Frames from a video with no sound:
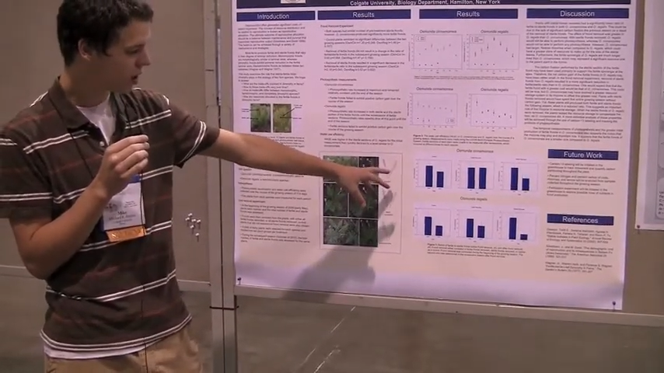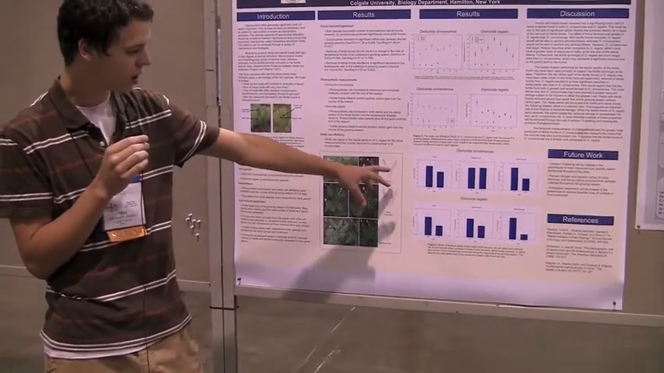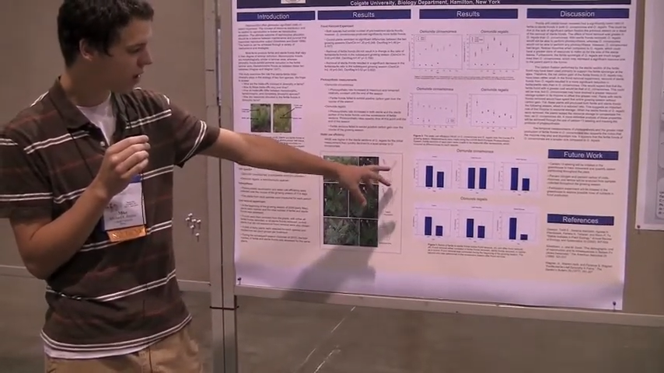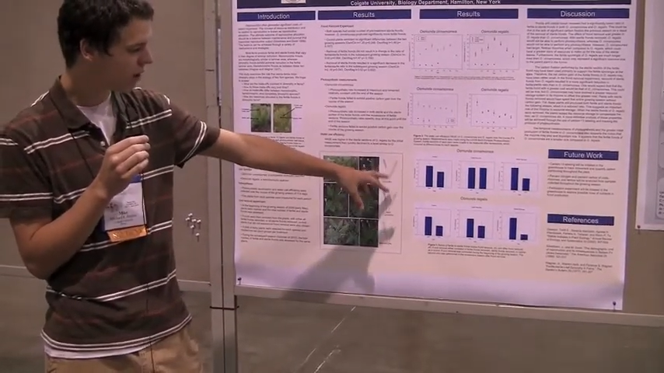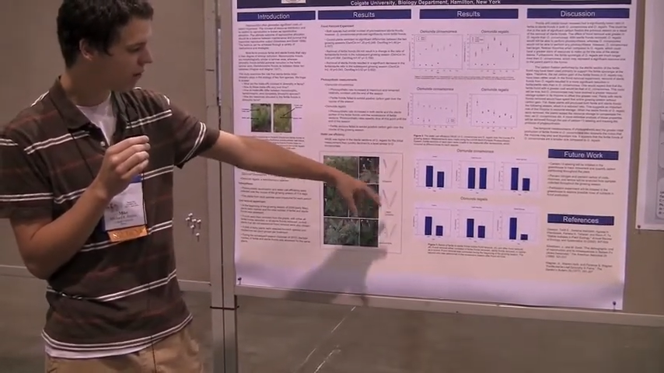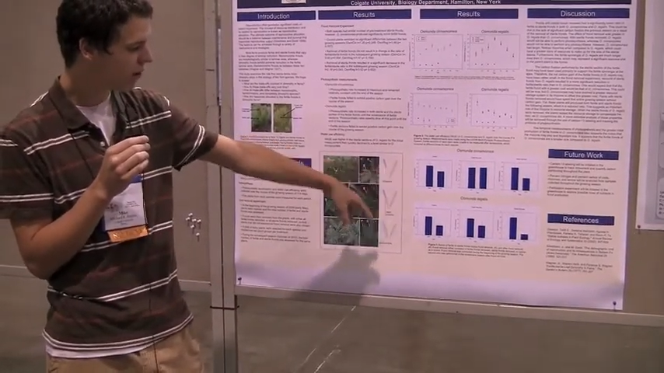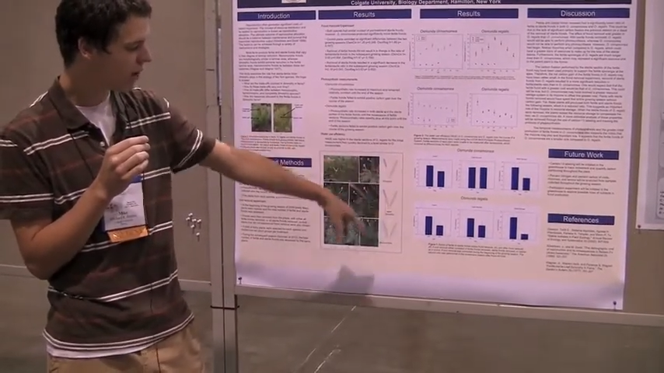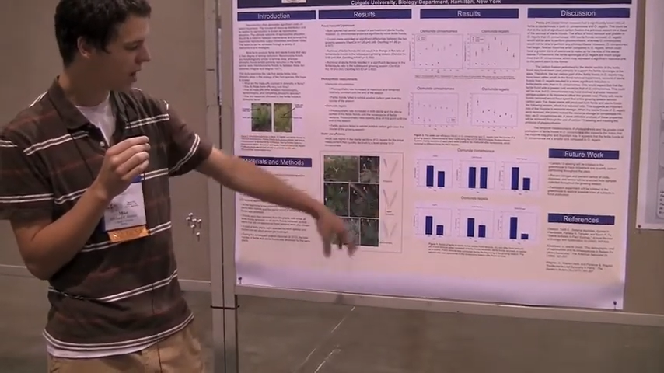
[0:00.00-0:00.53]

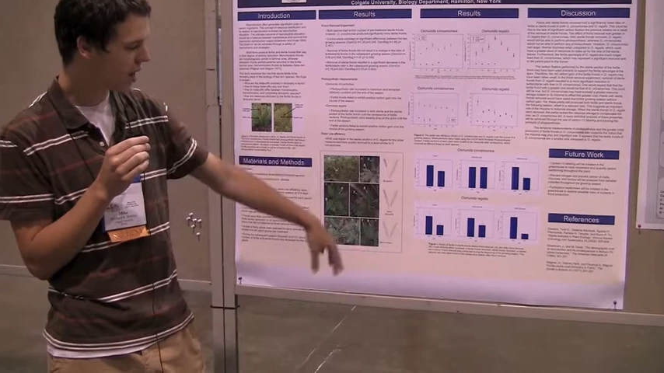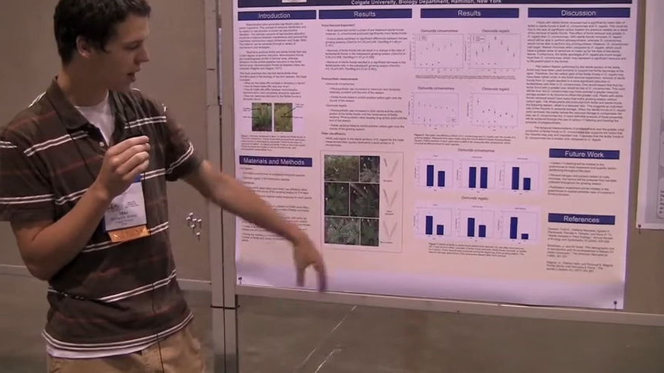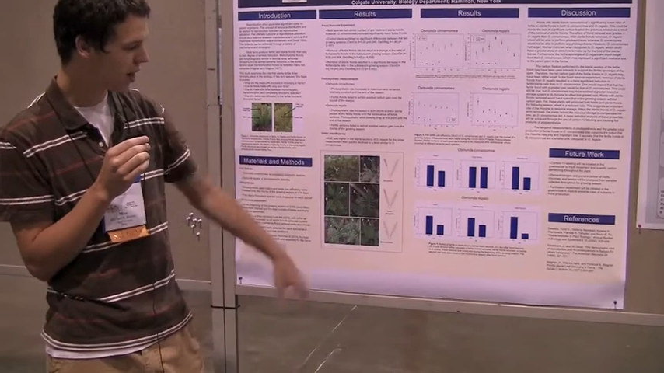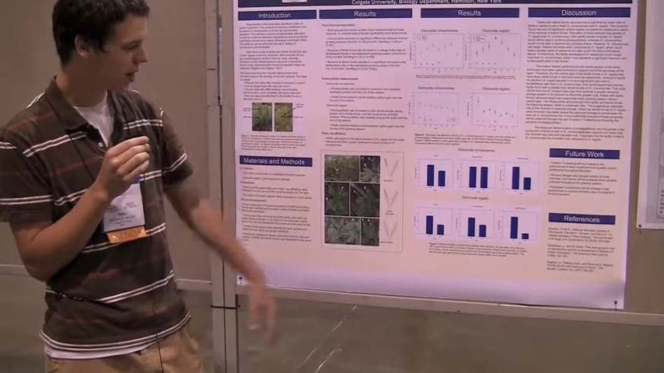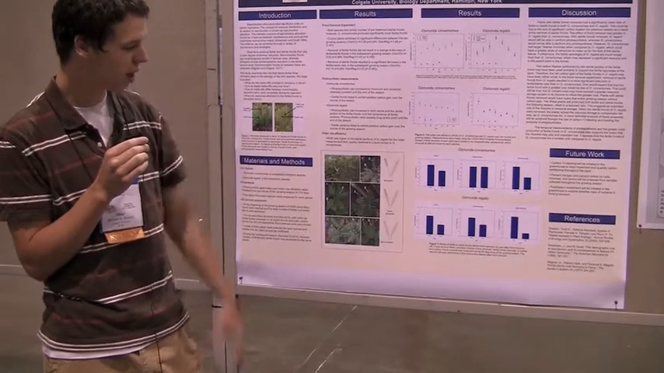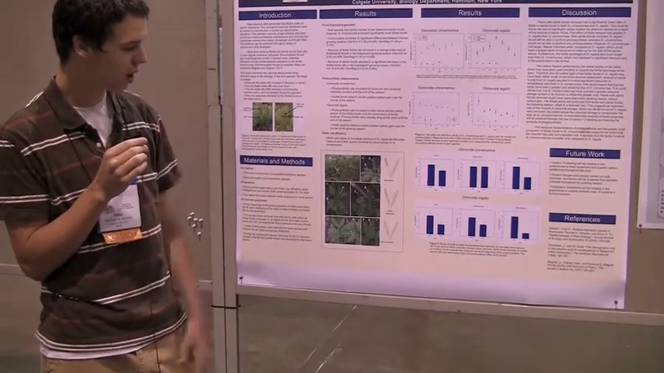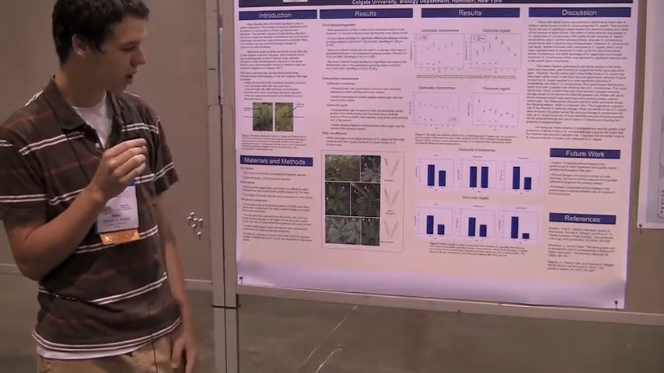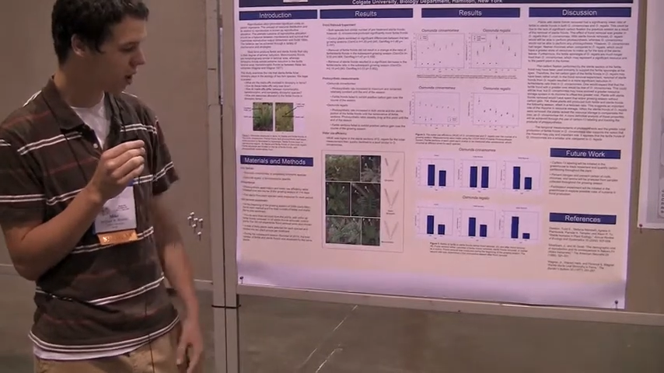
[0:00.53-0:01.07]
if that
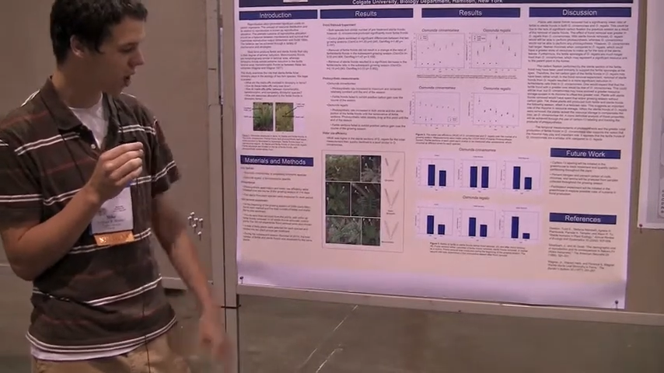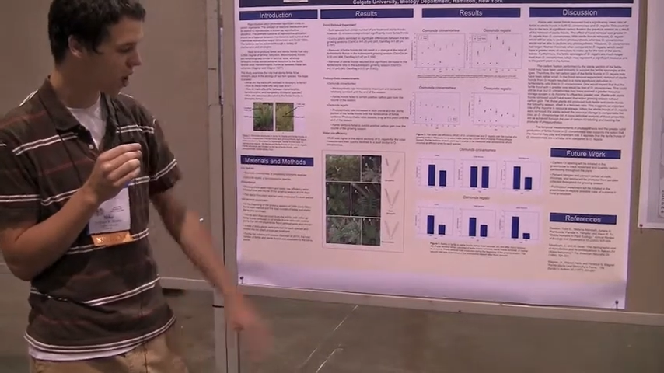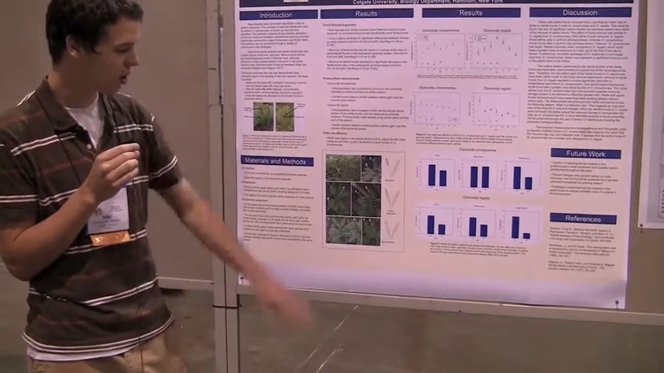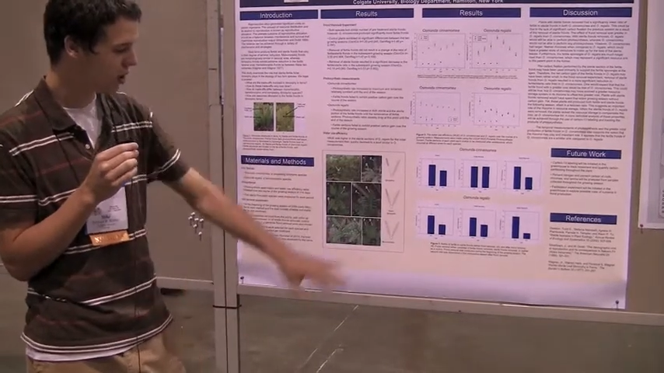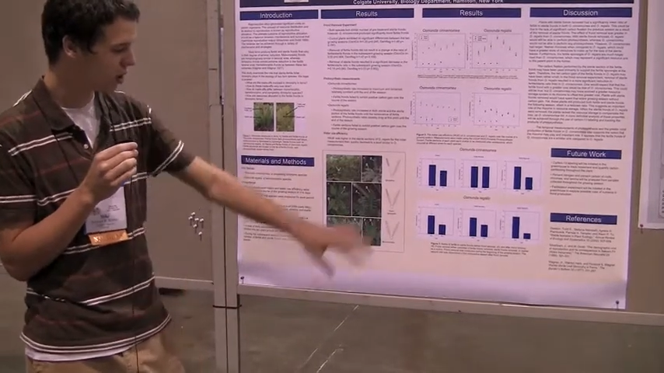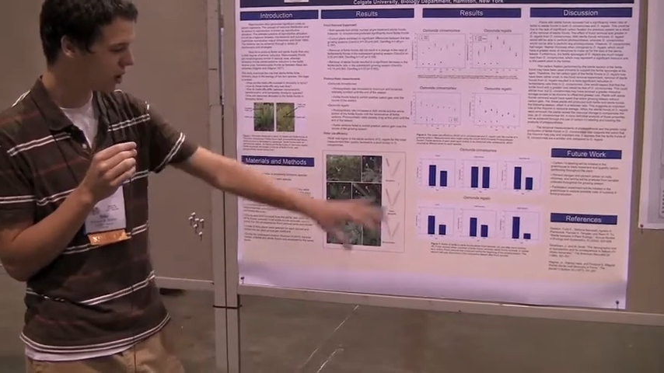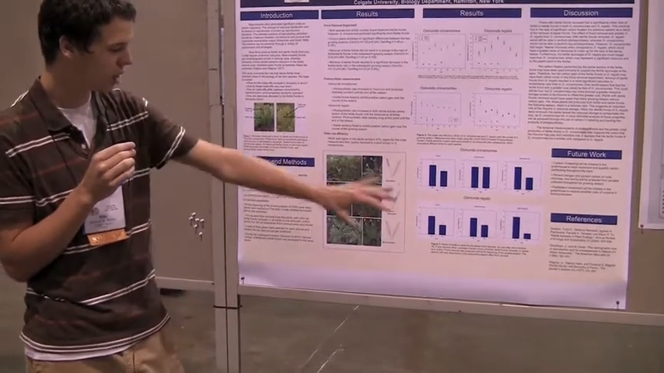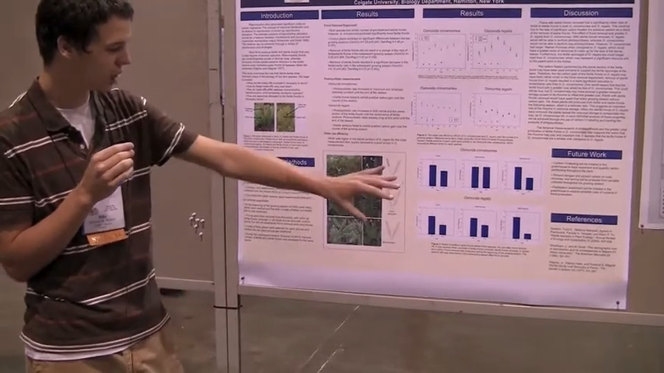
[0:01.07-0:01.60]

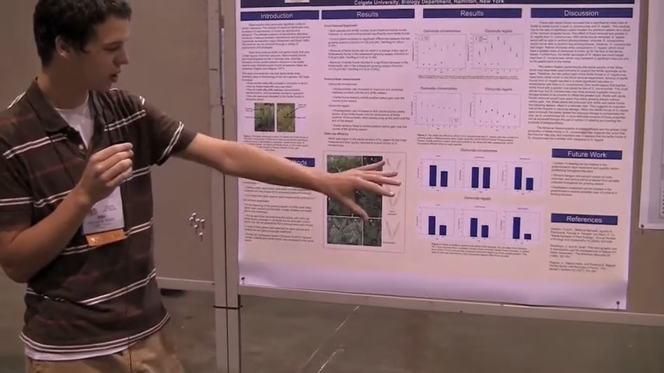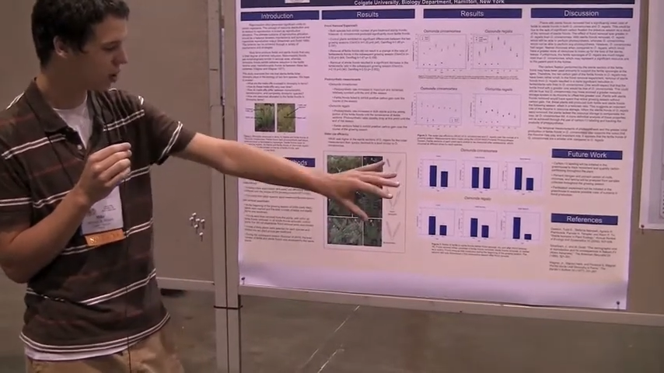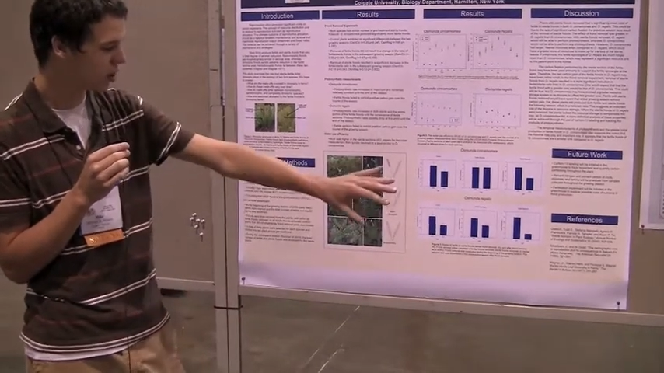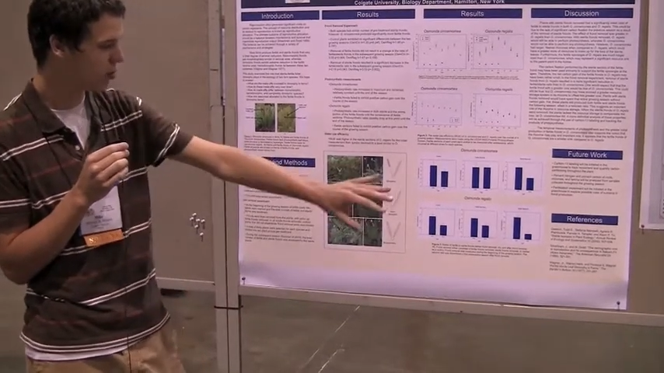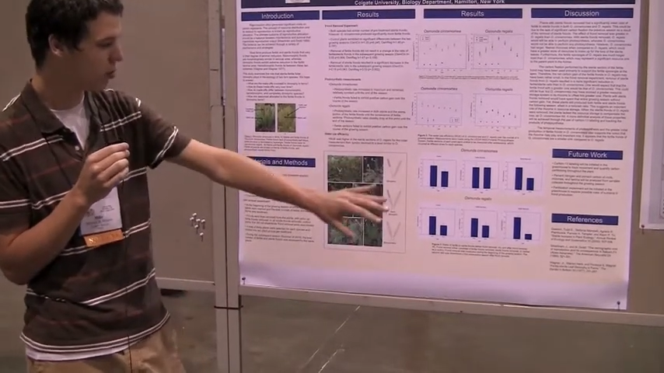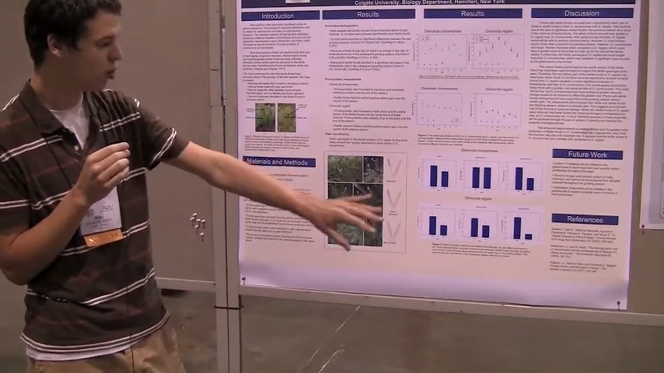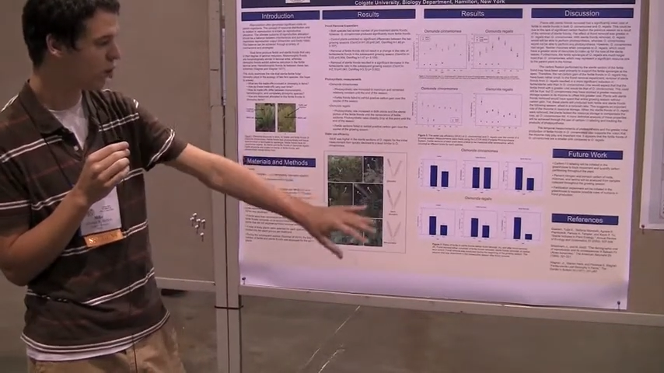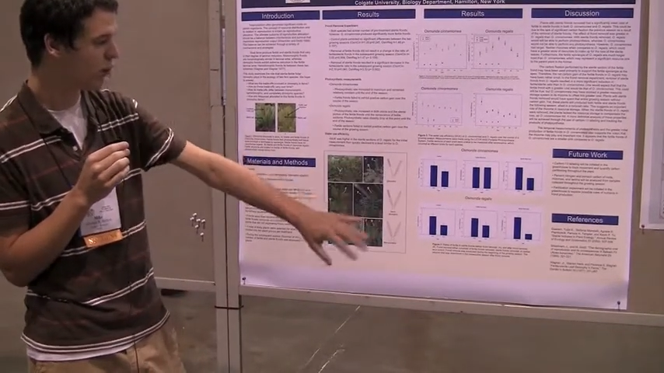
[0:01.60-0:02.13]
carbon is actually
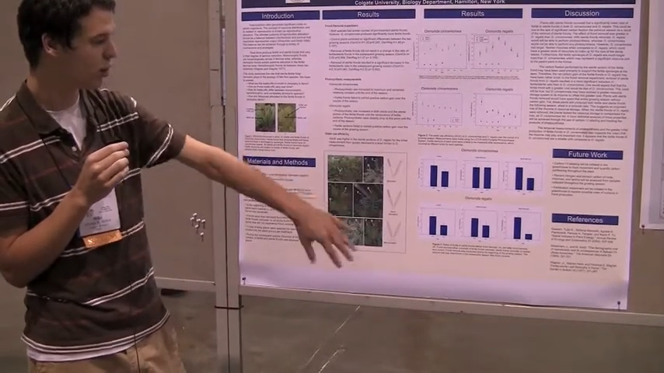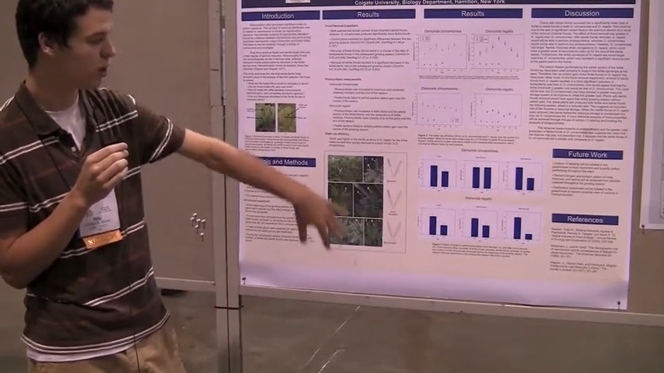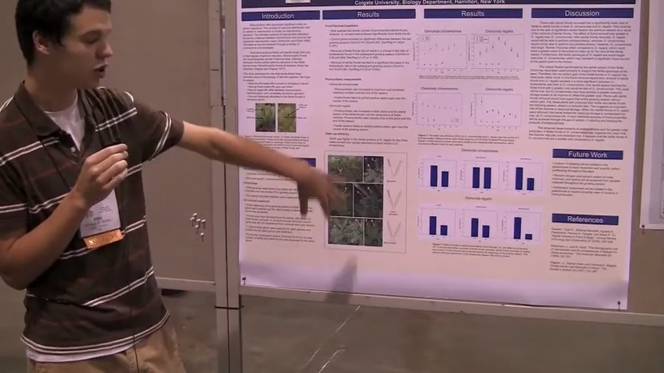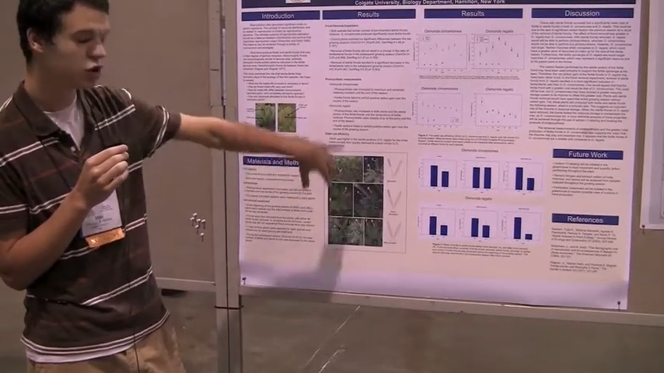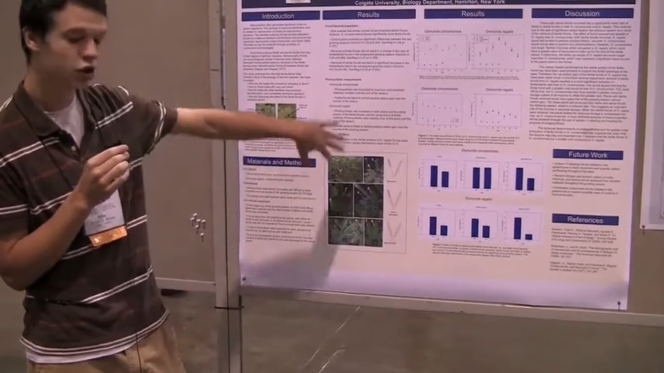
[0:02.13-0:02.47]
moving